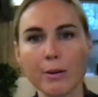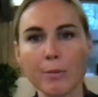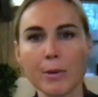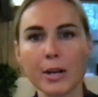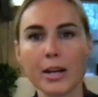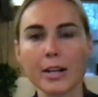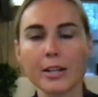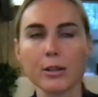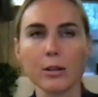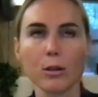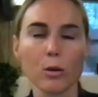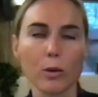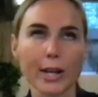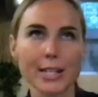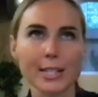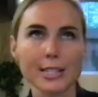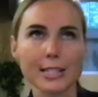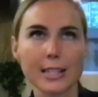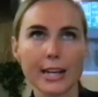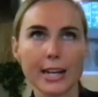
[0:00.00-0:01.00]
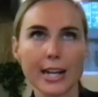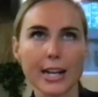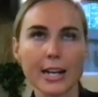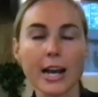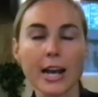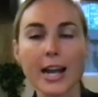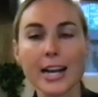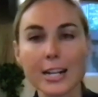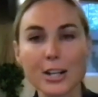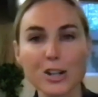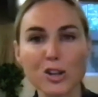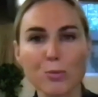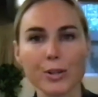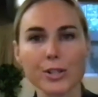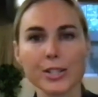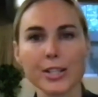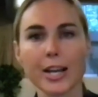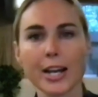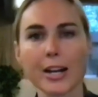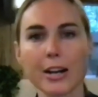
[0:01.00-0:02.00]
from a Deloitte study,
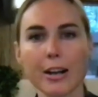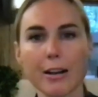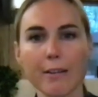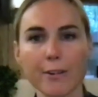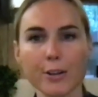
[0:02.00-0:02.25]
92%